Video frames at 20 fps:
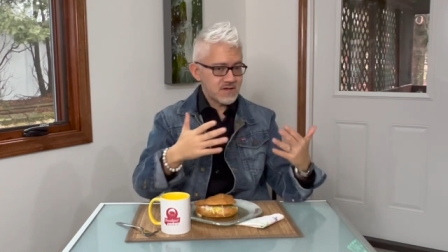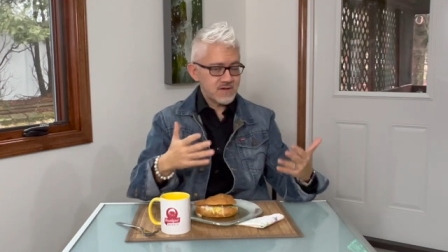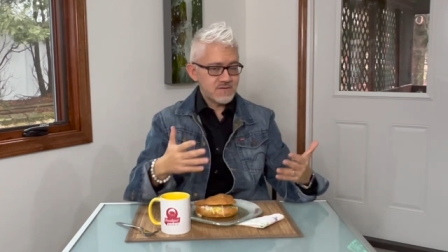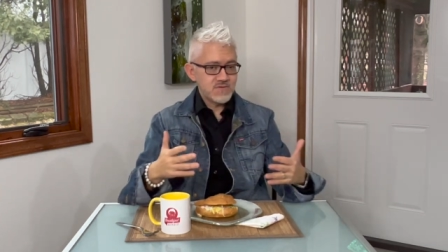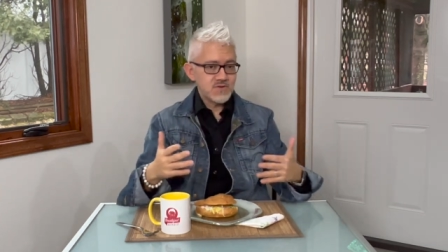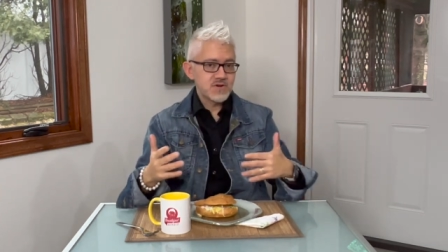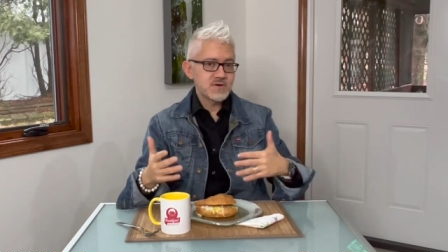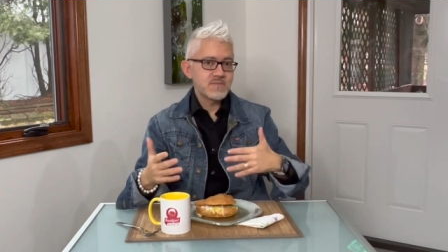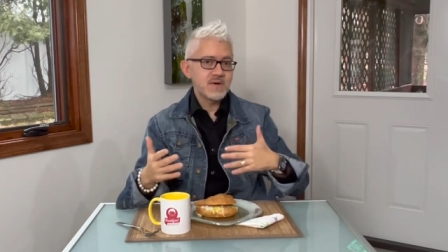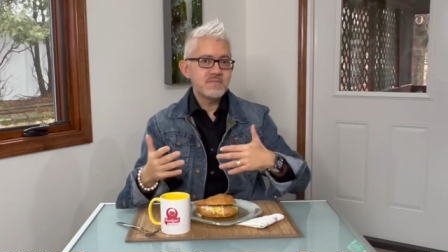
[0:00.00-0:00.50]
As
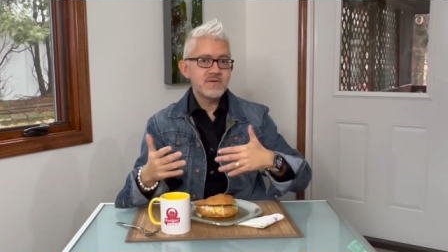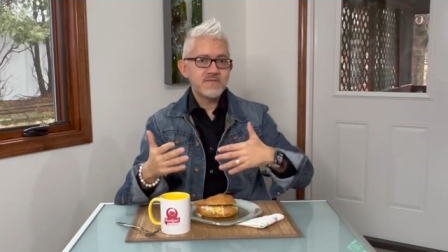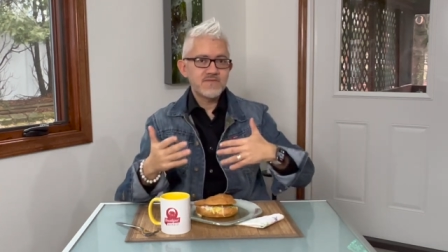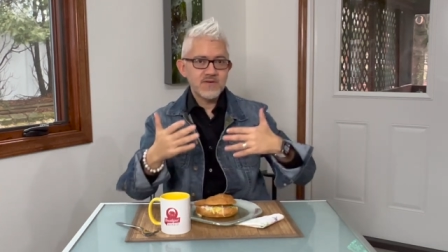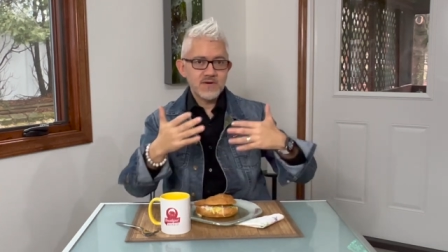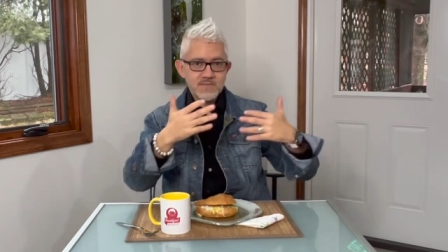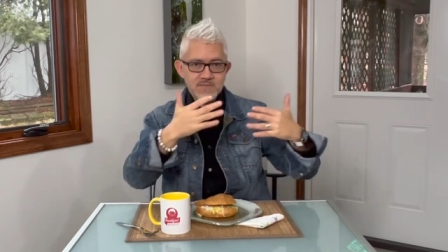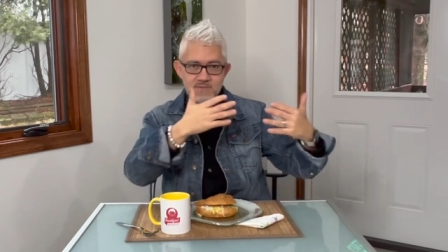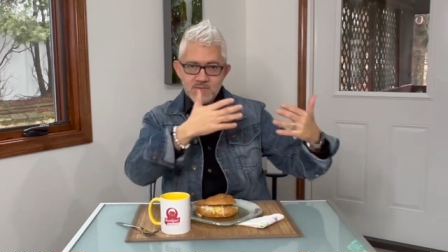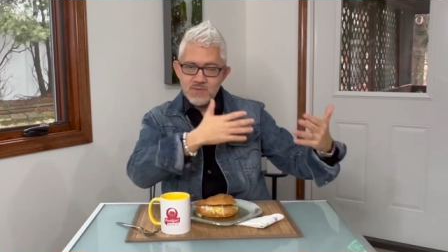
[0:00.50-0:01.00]
if you remember
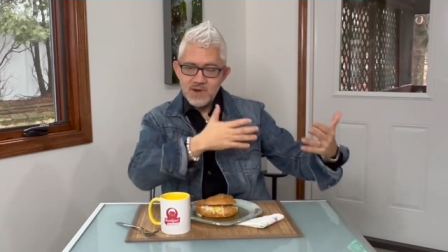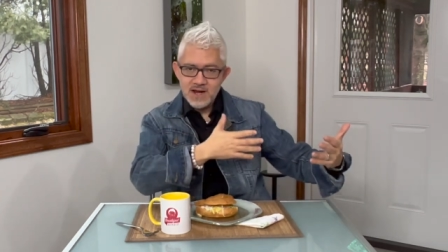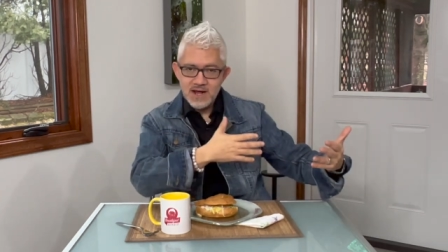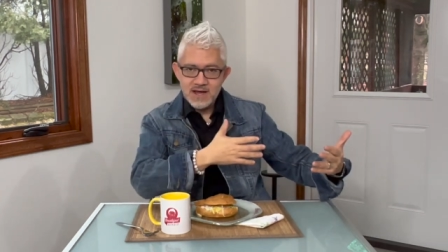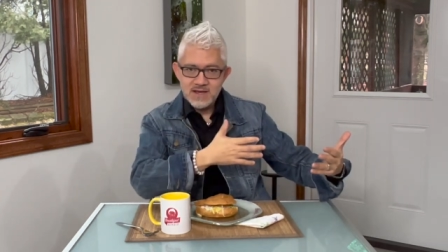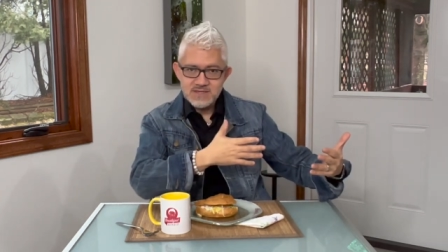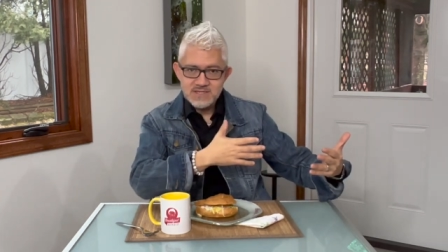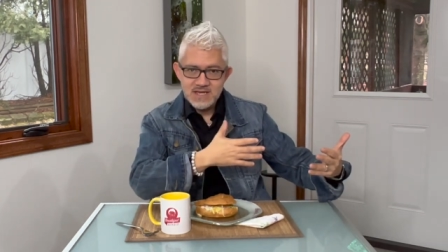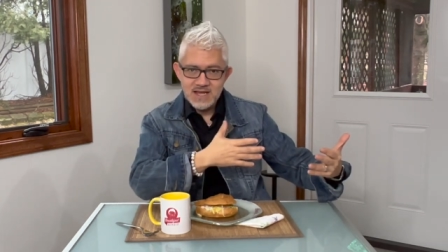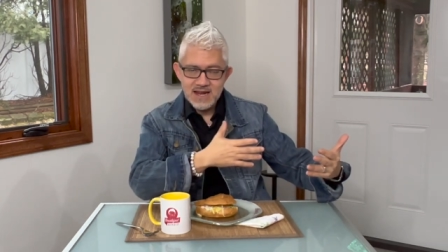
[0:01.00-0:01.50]
from what
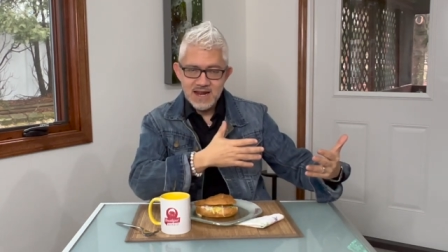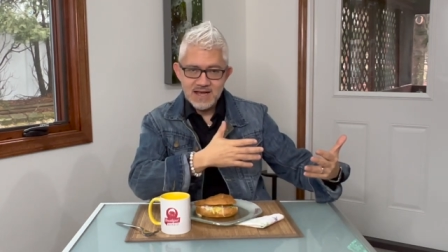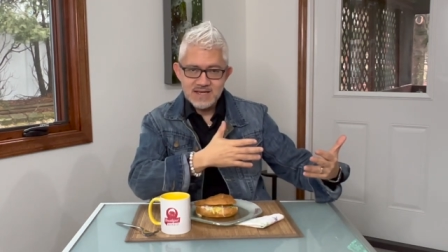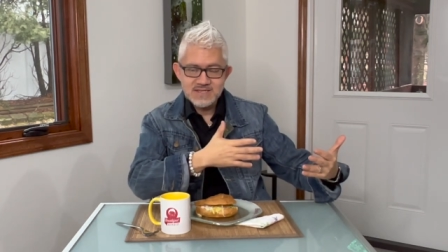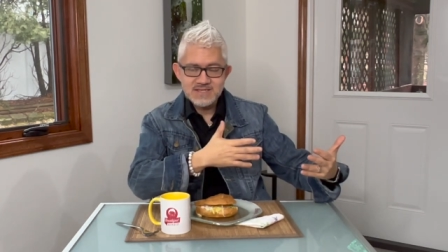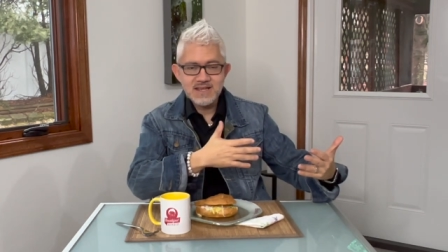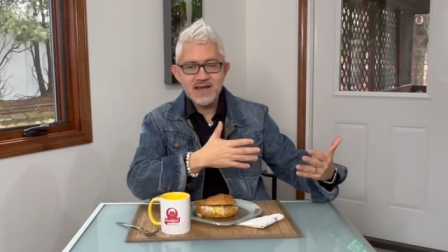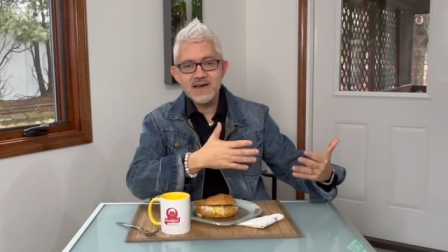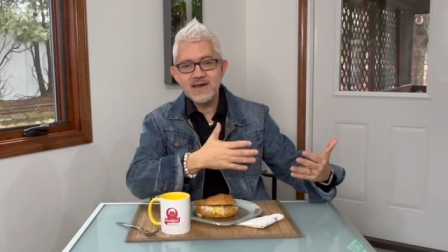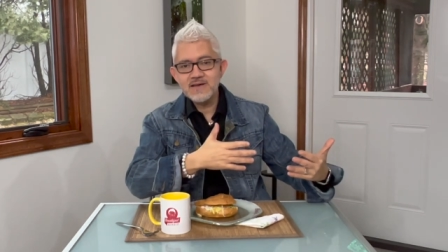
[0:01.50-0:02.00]
I said
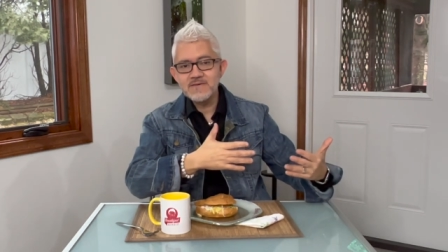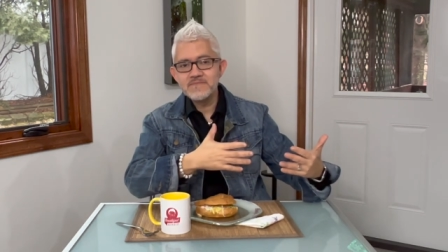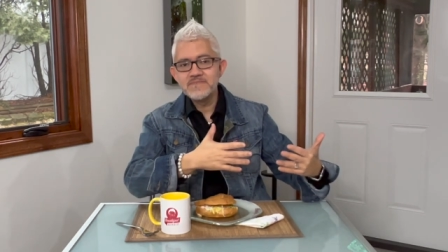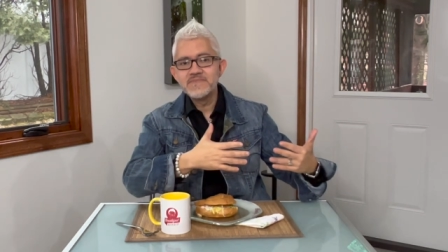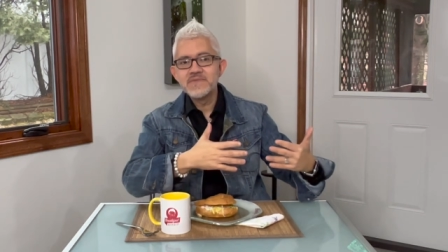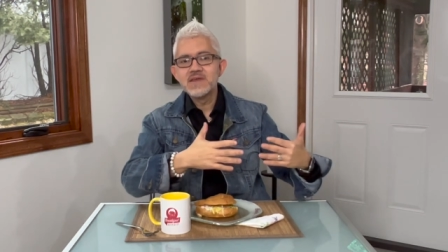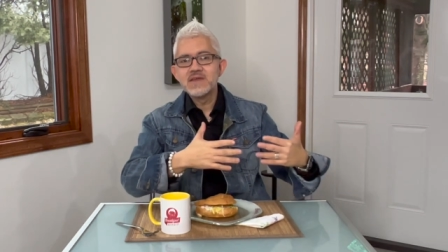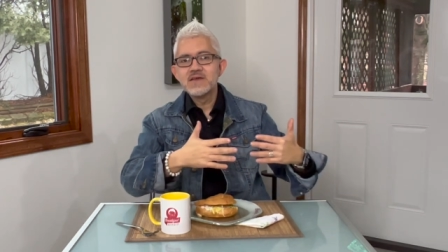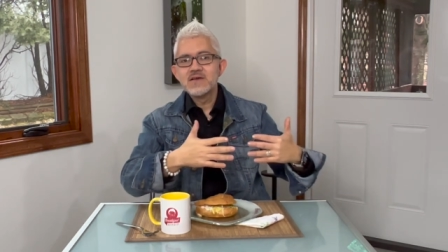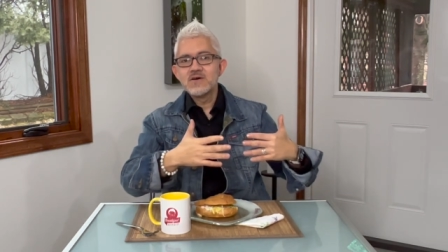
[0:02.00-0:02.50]
last time,